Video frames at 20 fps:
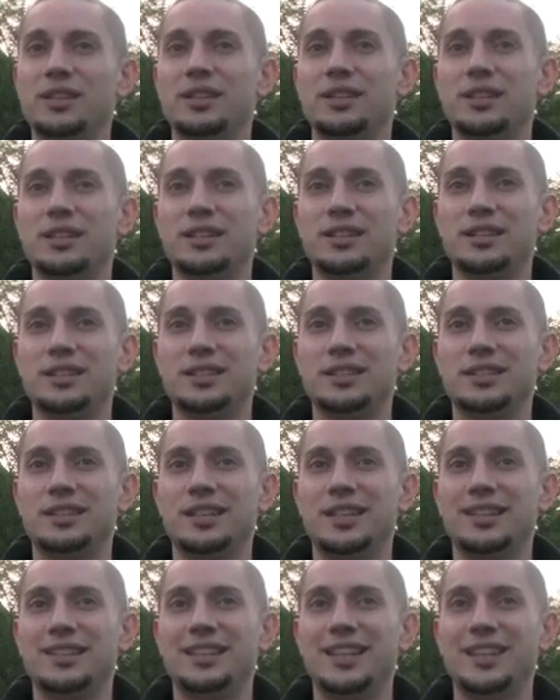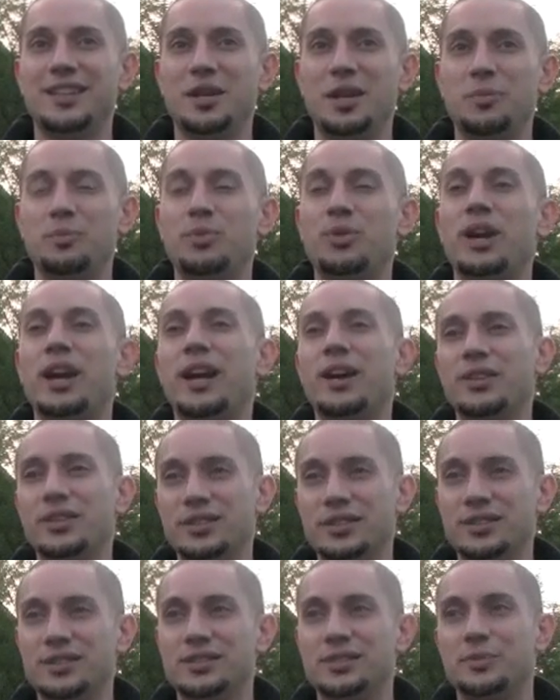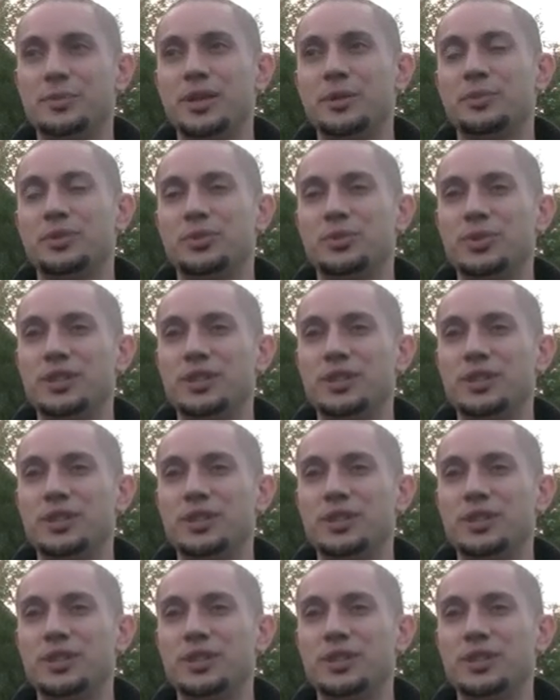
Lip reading: and proud to be able to